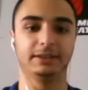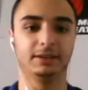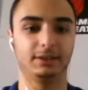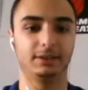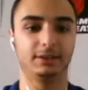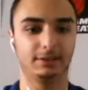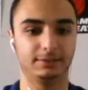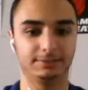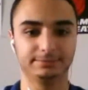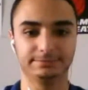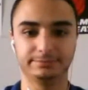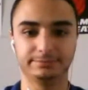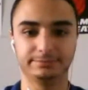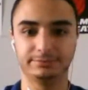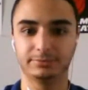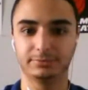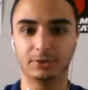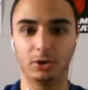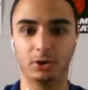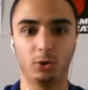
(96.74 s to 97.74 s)

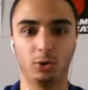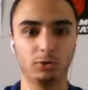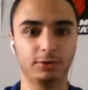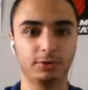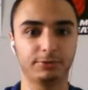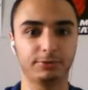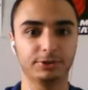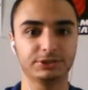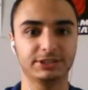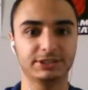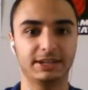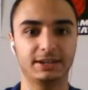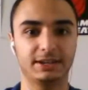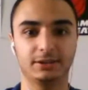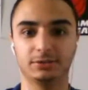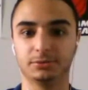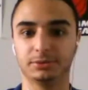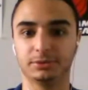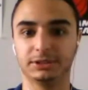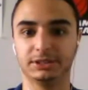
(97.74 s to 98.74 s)
Okafor's out,
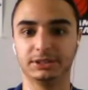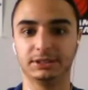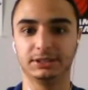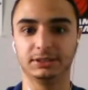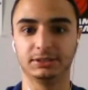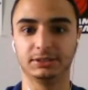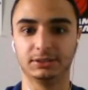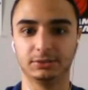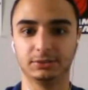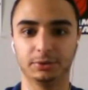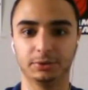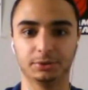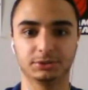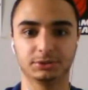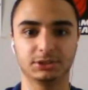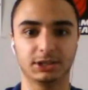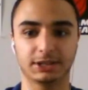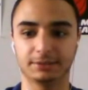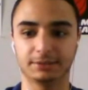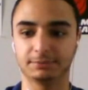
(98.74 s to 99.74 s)
we were
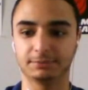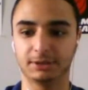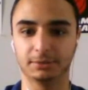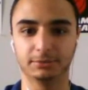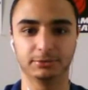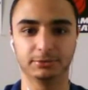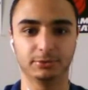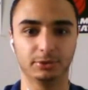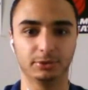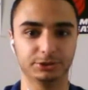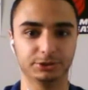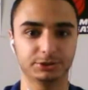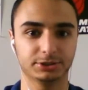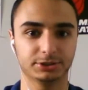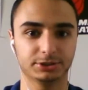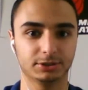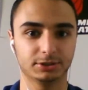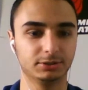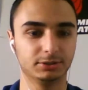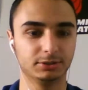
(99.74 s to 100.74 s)
talking about before the
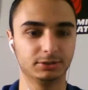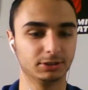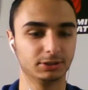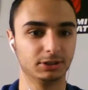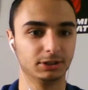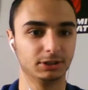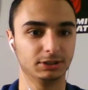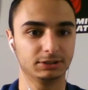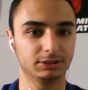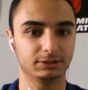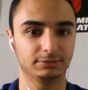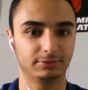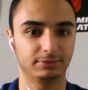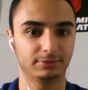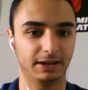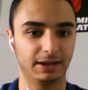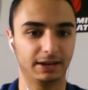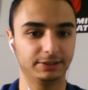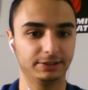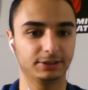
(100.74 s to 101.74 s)
show. Some
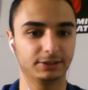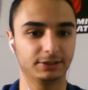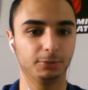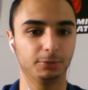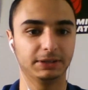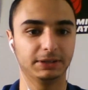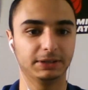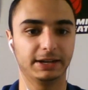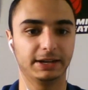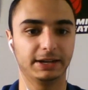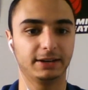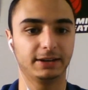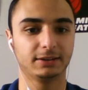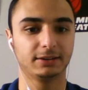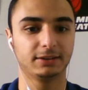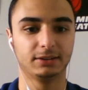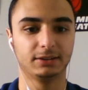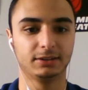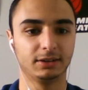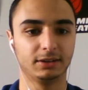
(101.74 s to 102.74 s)
value can open there.
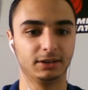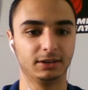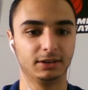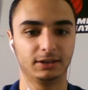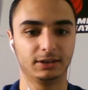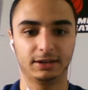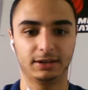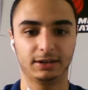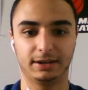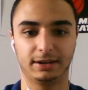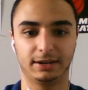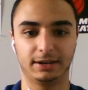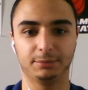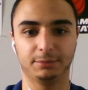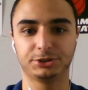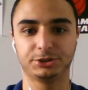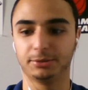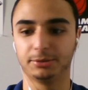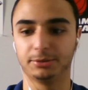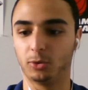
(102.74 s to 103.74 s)
And I'm
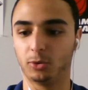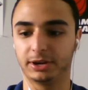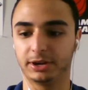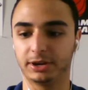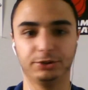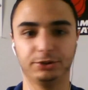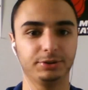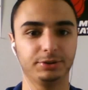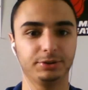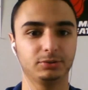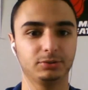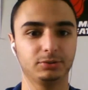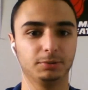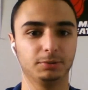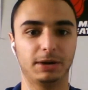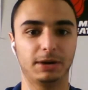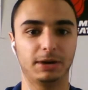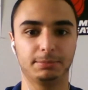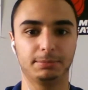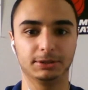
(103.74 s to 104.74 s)
sure more injuries will
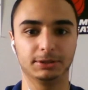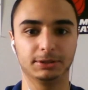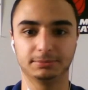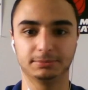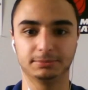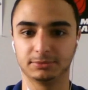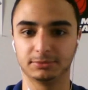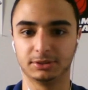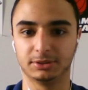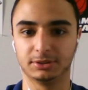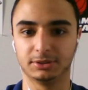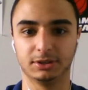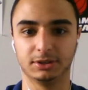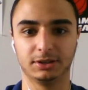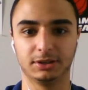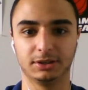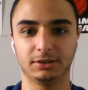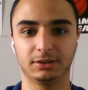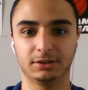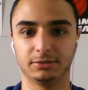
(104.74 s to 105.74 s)
pop up
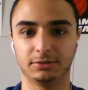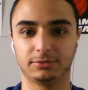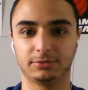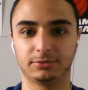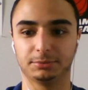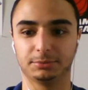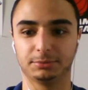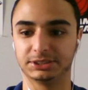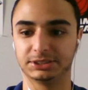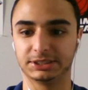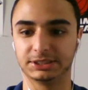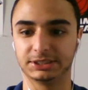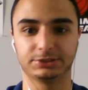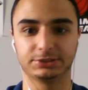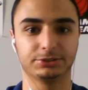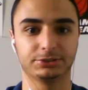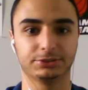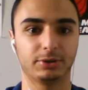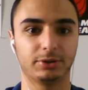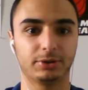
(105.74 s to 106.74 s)
from the
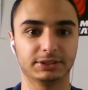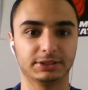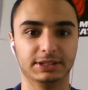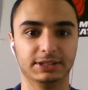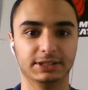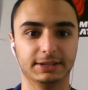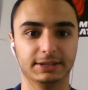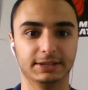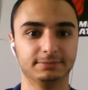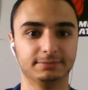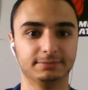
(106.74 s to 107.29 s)
Sixers throughout the day.